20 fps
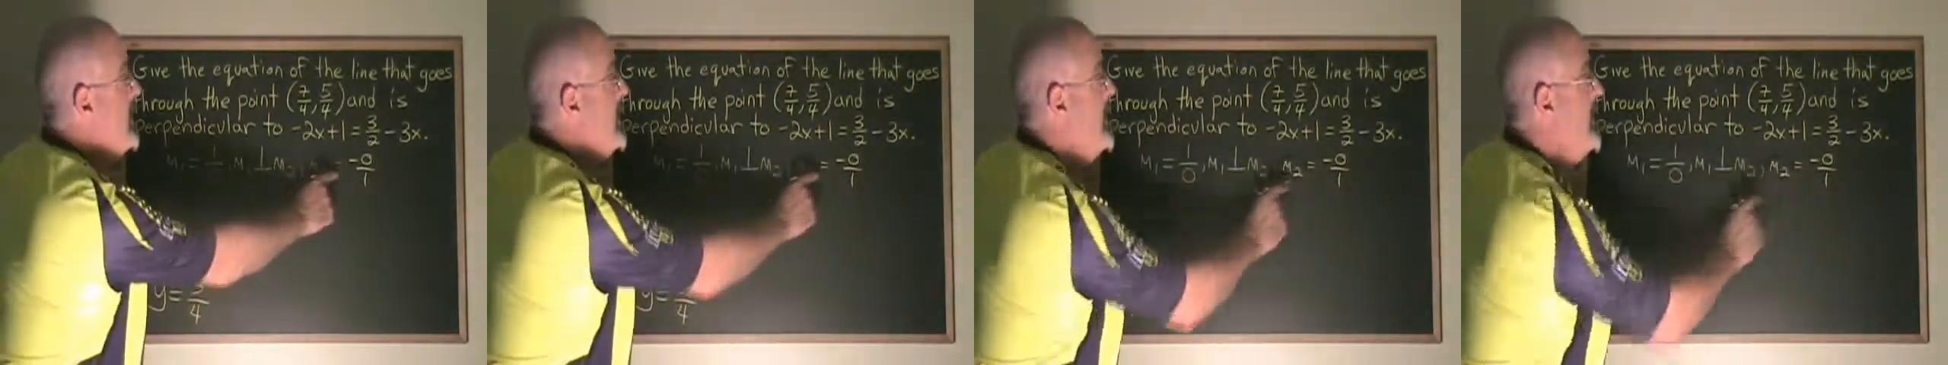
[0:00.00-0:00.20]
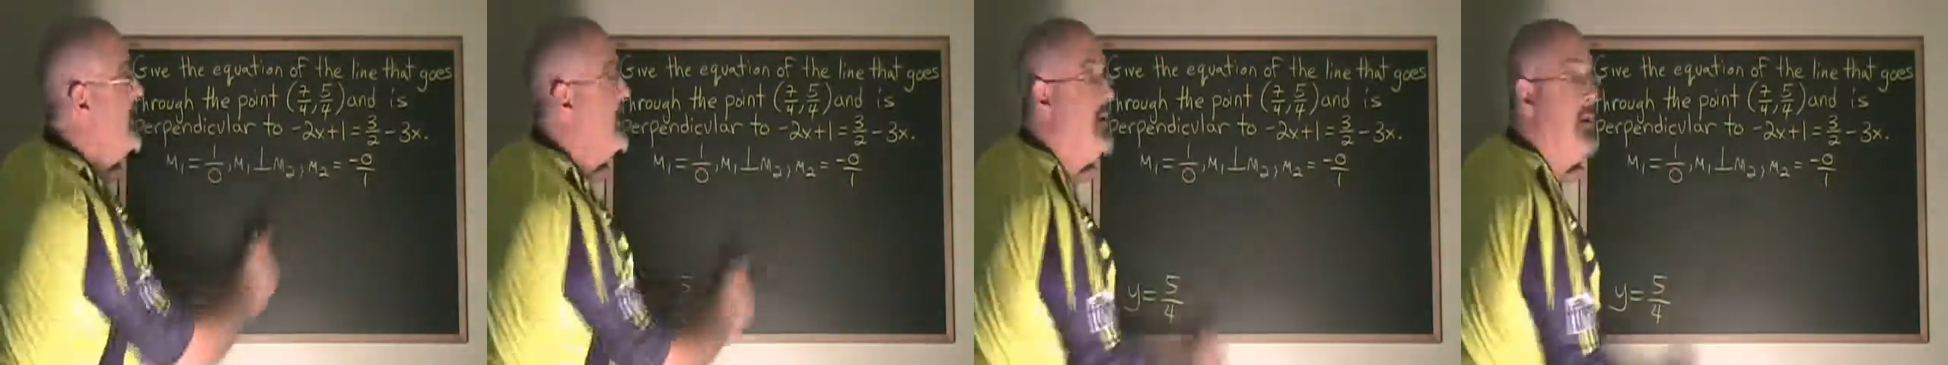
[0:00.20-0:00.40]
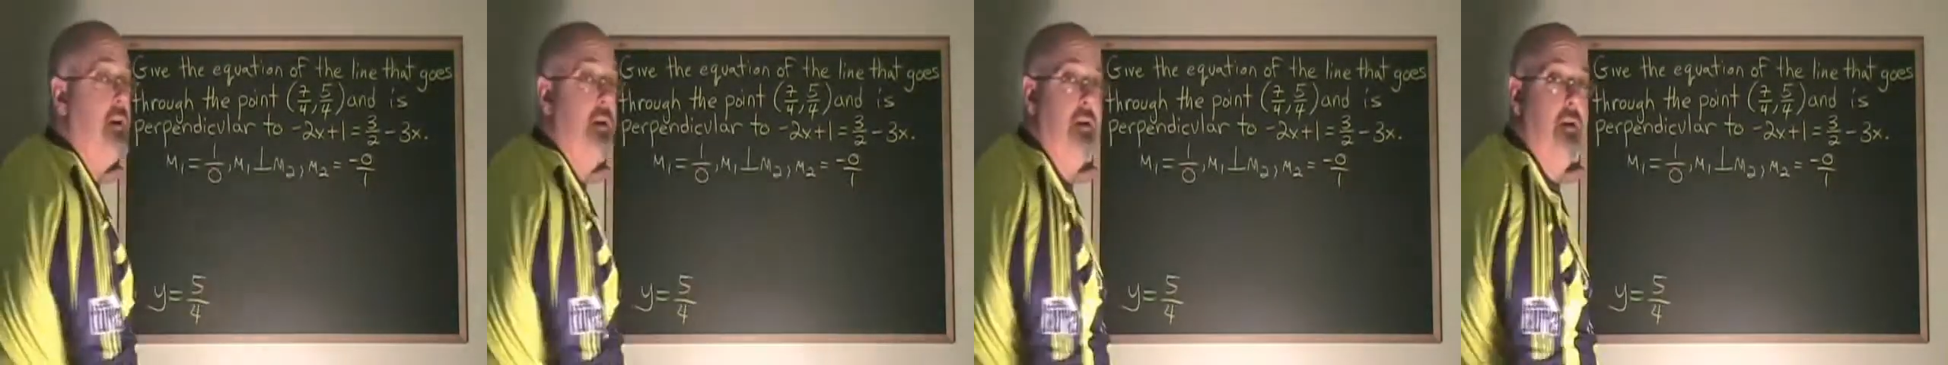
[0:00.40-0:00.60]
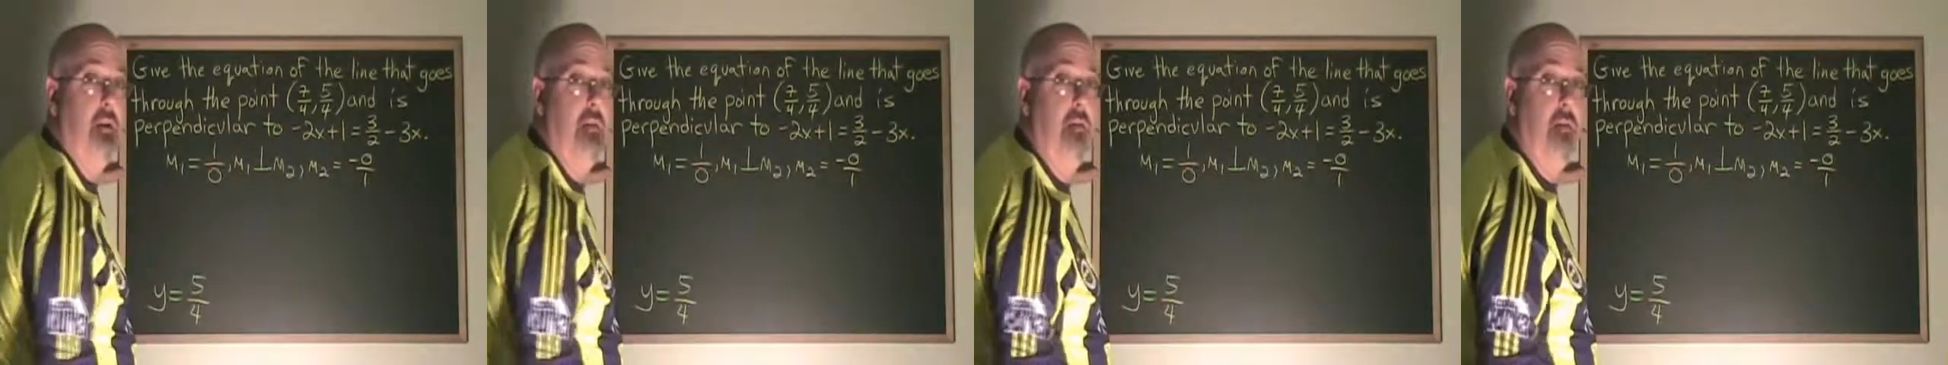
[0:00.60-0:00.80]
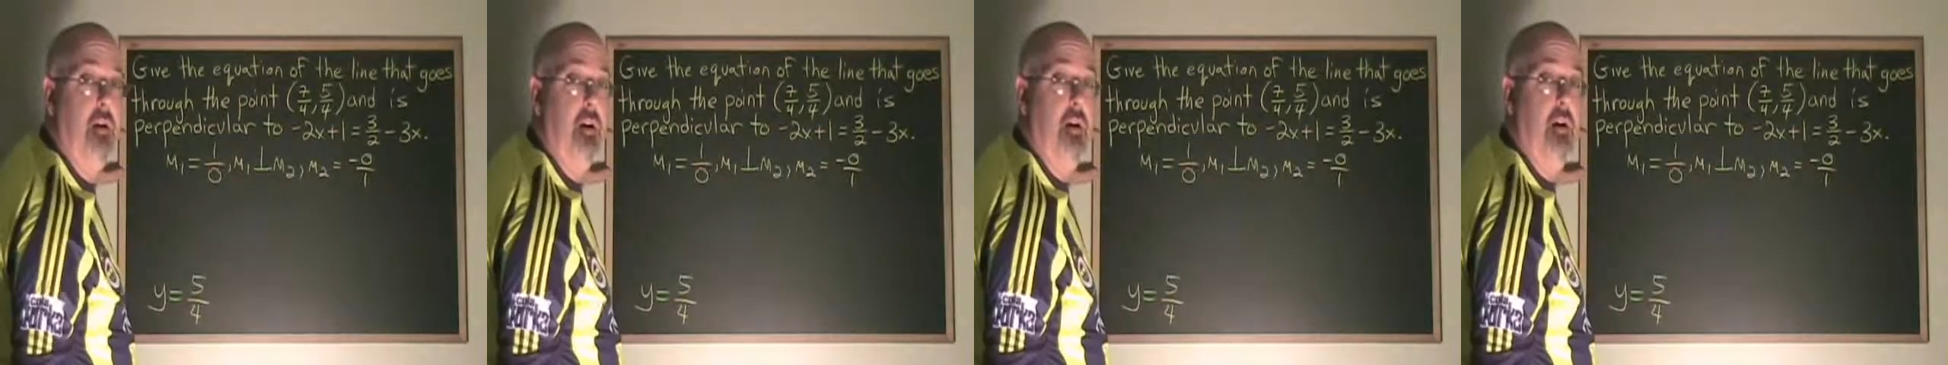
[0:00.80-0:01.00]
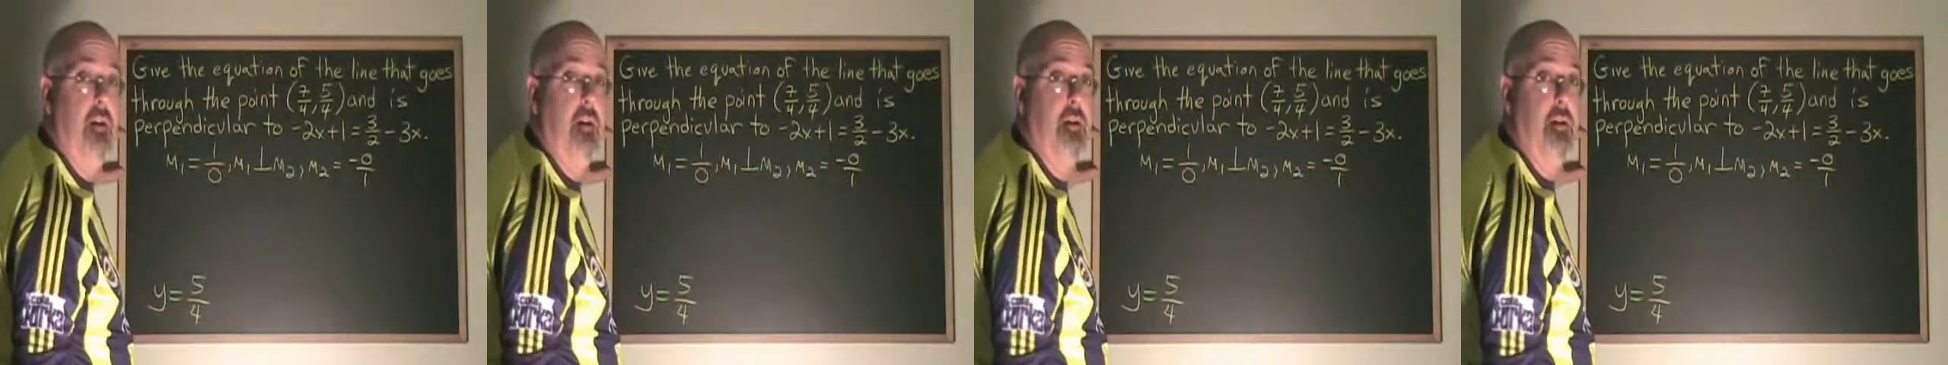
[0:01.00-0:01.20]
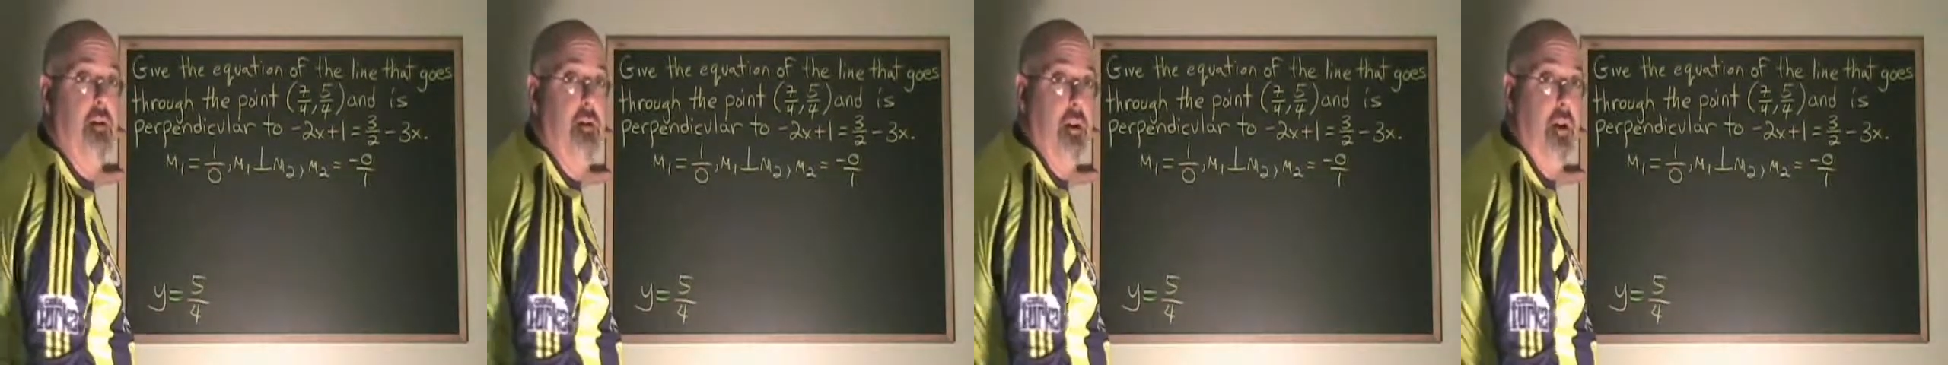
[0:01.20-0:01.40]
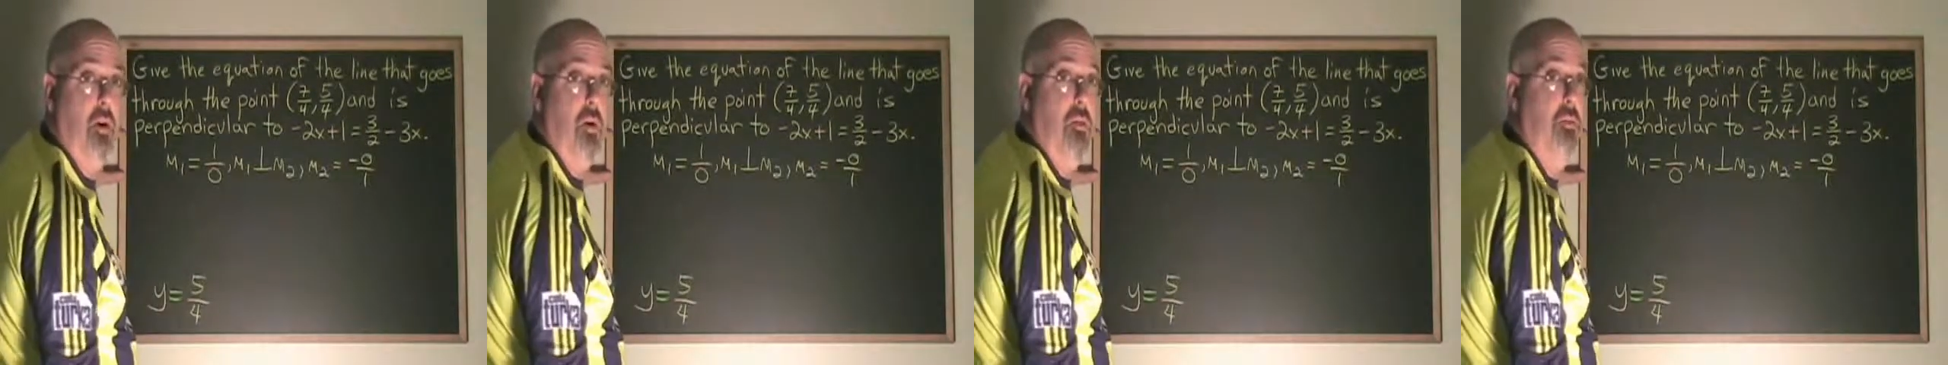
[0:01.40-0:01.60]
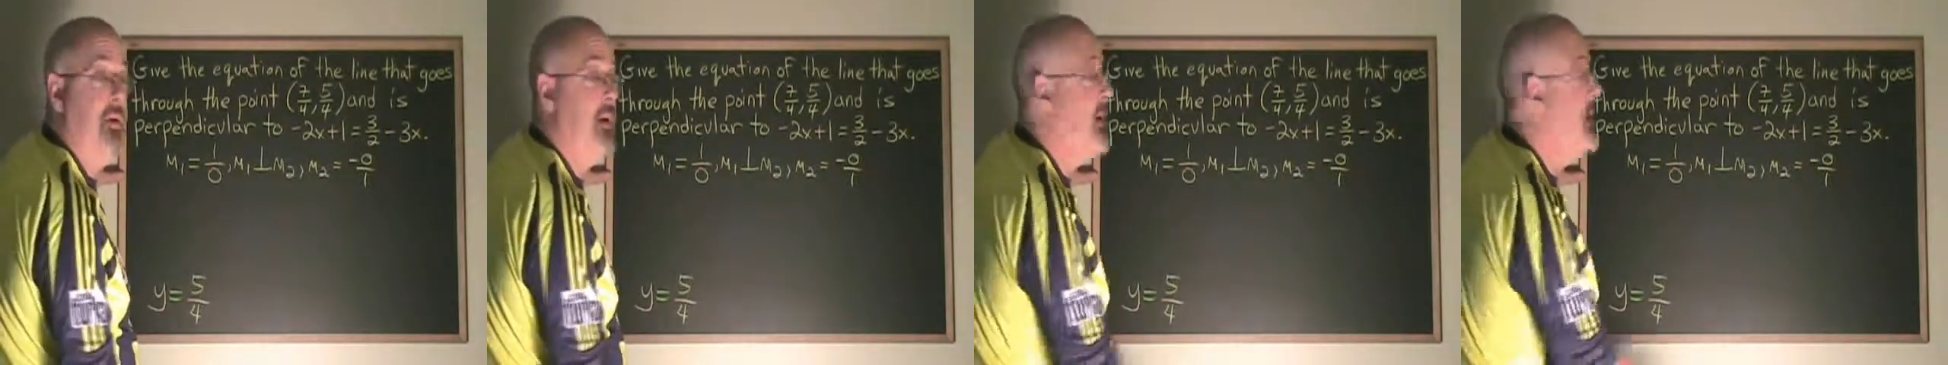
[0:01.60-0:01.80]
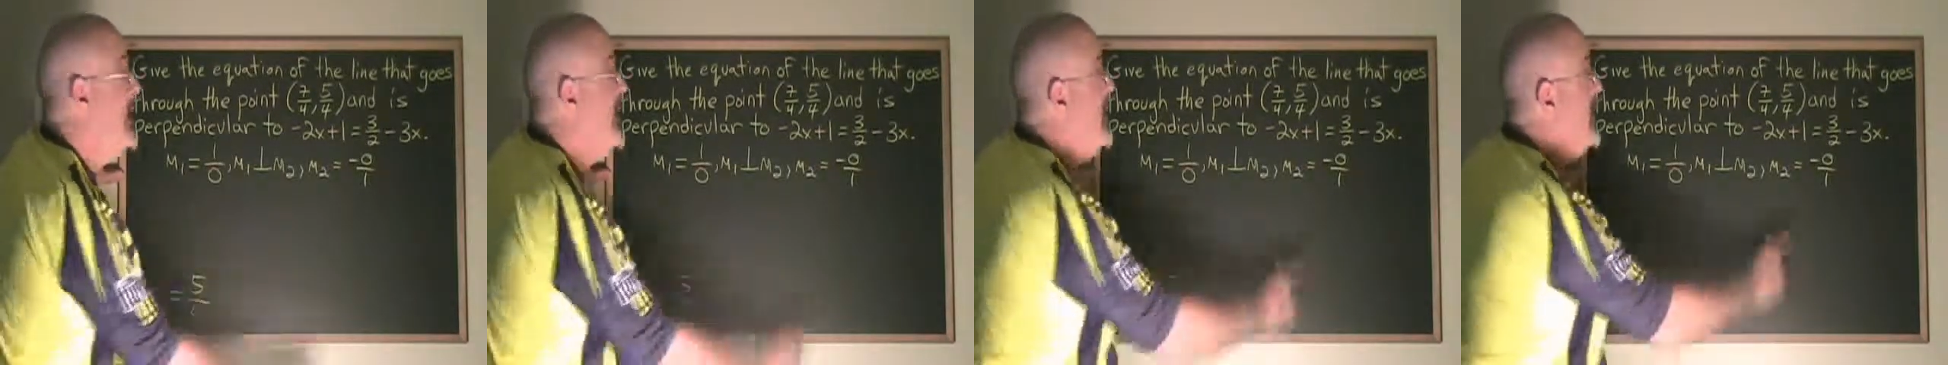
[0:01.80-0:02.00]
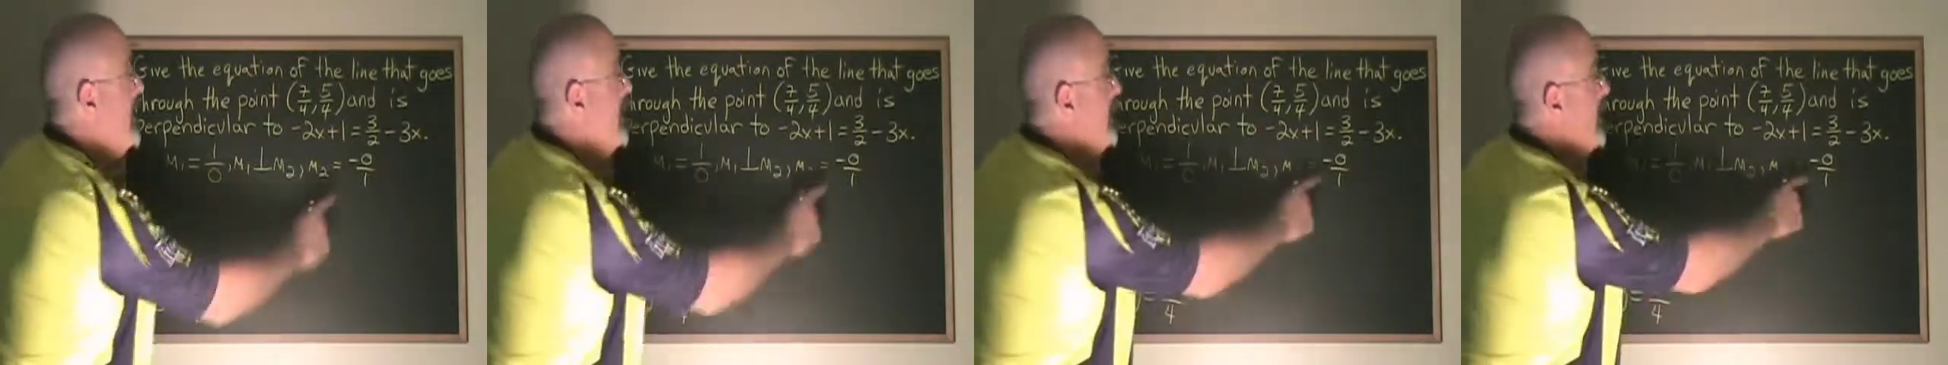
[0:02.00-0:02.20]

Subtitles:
and justify the slope of the